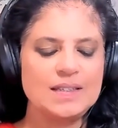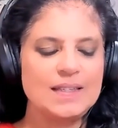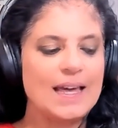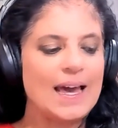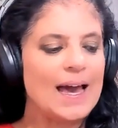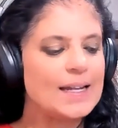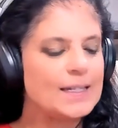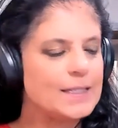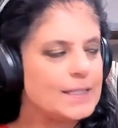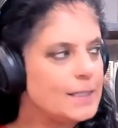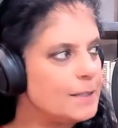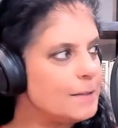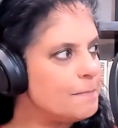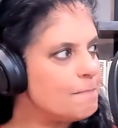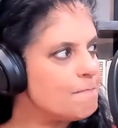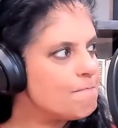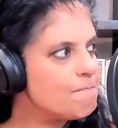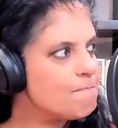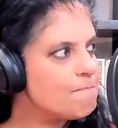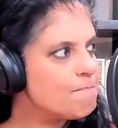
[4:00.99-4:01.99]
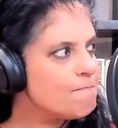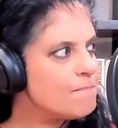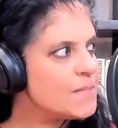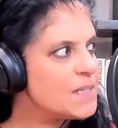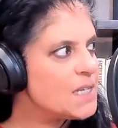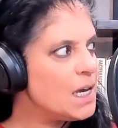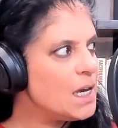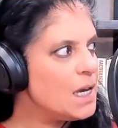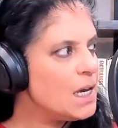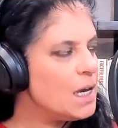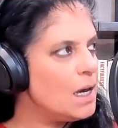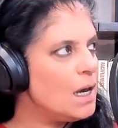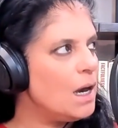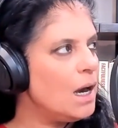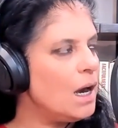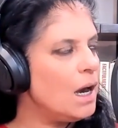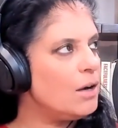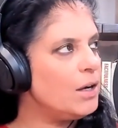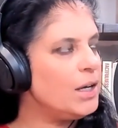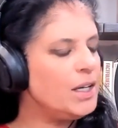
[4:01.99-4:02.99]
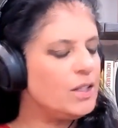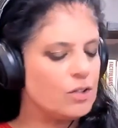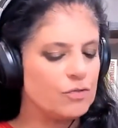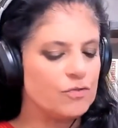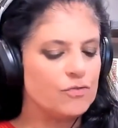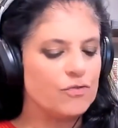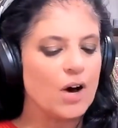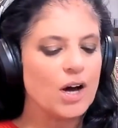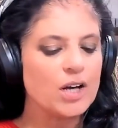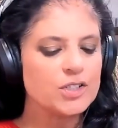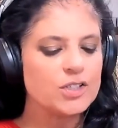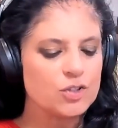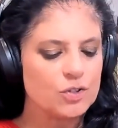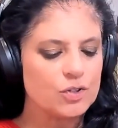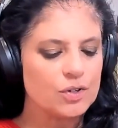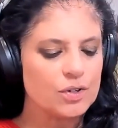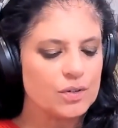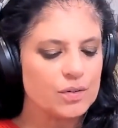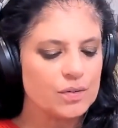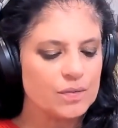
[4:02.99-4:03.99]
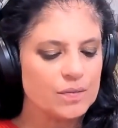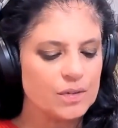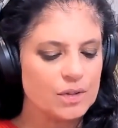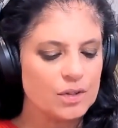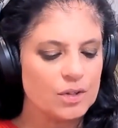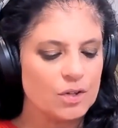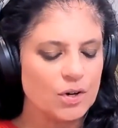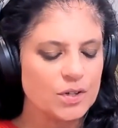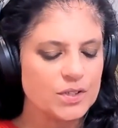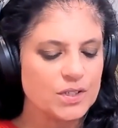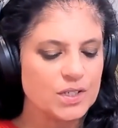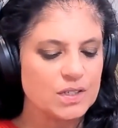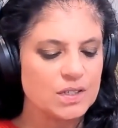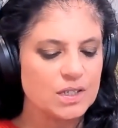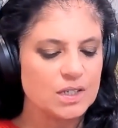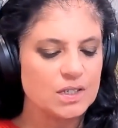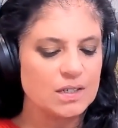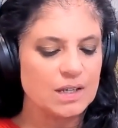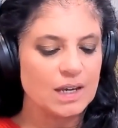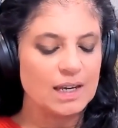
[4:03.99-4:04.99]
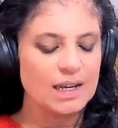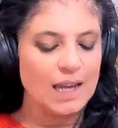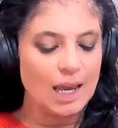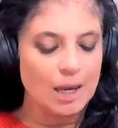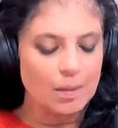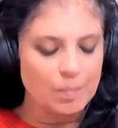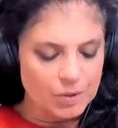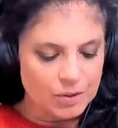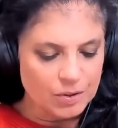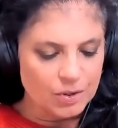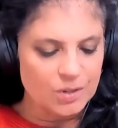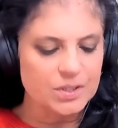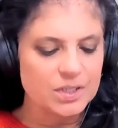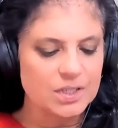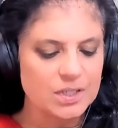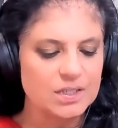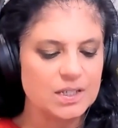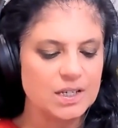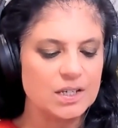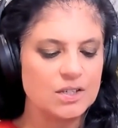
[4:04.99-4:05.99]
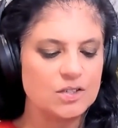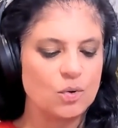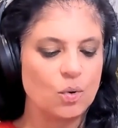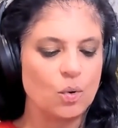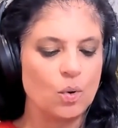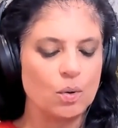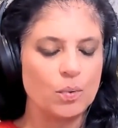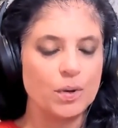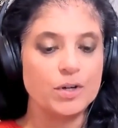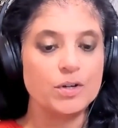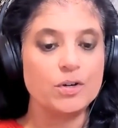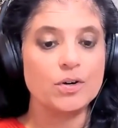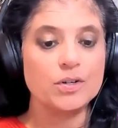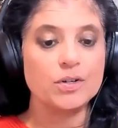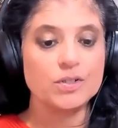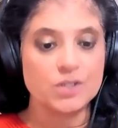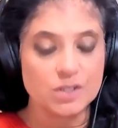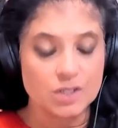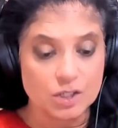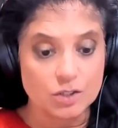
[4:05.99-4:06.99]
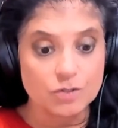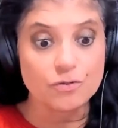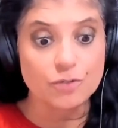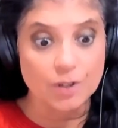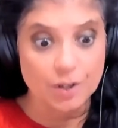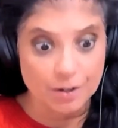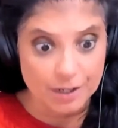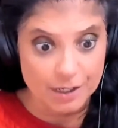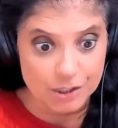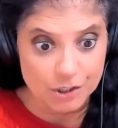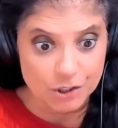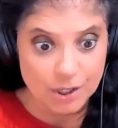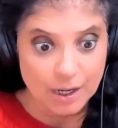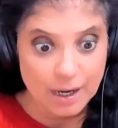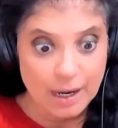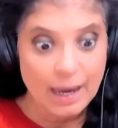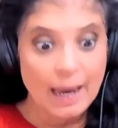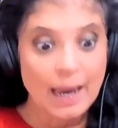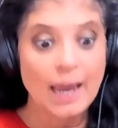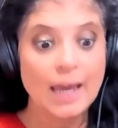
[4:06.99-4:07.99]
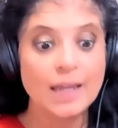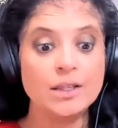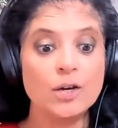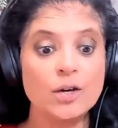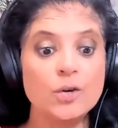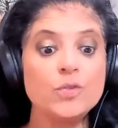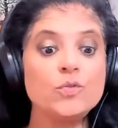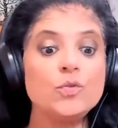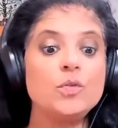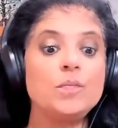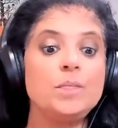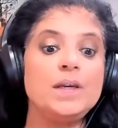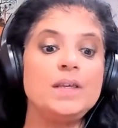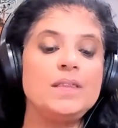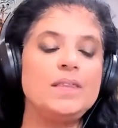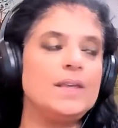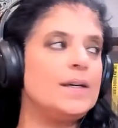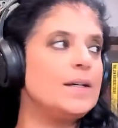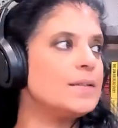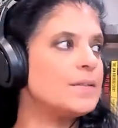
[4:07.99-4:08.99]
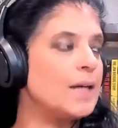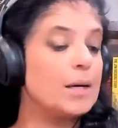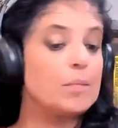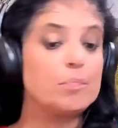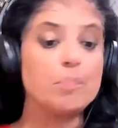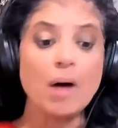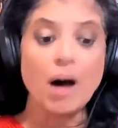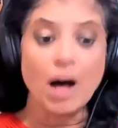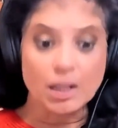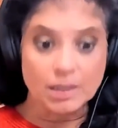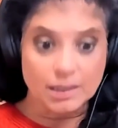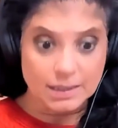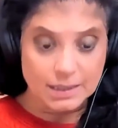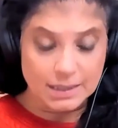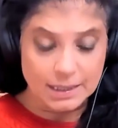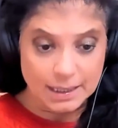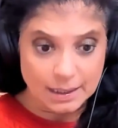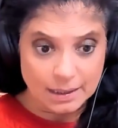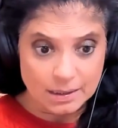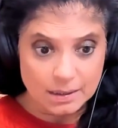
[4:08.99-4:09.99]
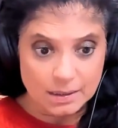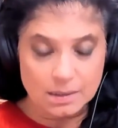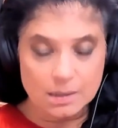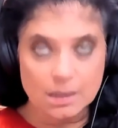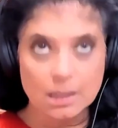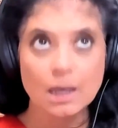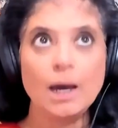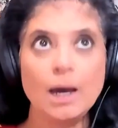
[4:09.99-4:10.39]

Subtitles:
that either foster narcissists, enable narcissists, or where narcissists flourish. And those would be things like politics,